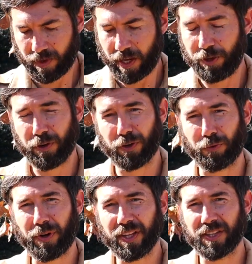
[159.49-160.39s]
And you can
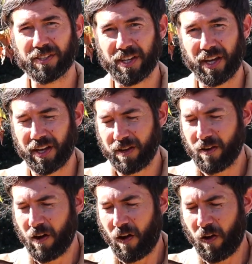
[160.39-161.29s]
really see
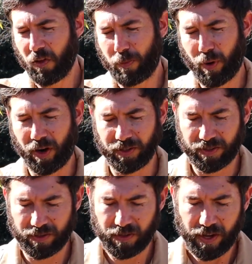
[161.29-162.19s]
all the
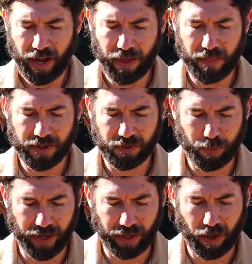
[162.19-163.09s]
parts in this
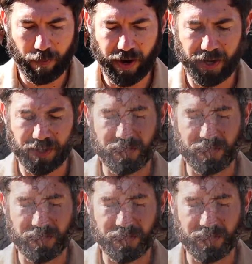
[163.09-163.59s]
big American